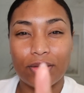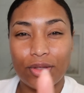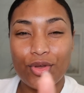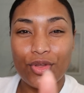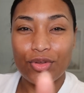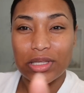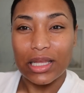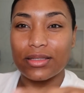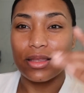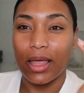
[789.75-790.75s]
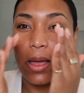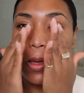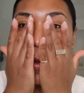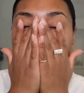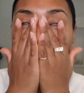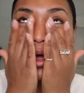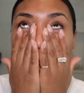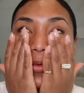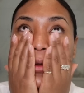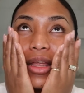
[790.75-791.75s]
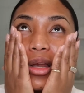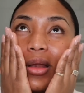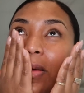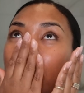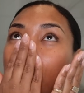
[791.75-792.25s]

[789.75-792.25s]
you could use less than that. I kind of went in.